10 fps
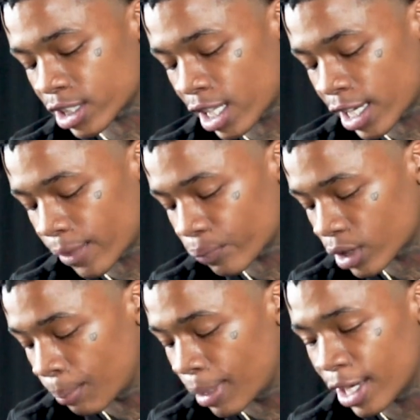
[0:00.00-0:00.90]
is, like
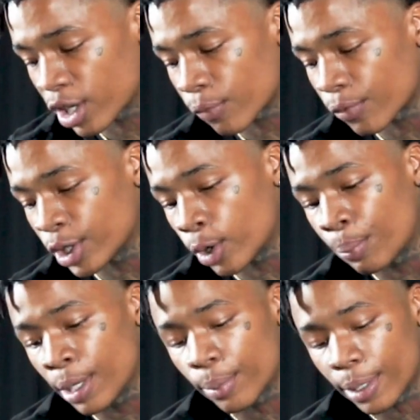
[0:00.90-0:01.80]
being there for your
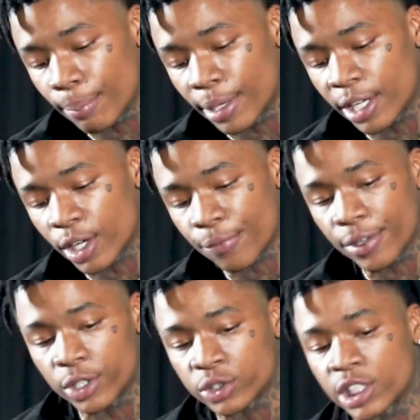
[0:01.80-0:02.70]
people and being there for
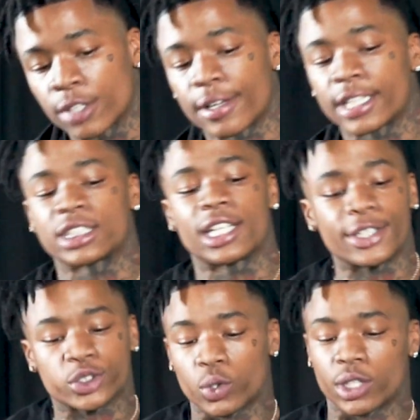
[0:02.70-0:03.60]
yourself, like
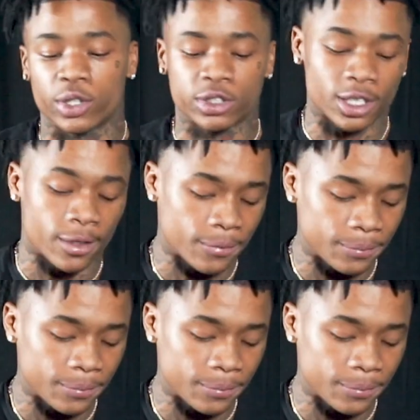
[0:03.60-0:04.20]
staying true to yourself.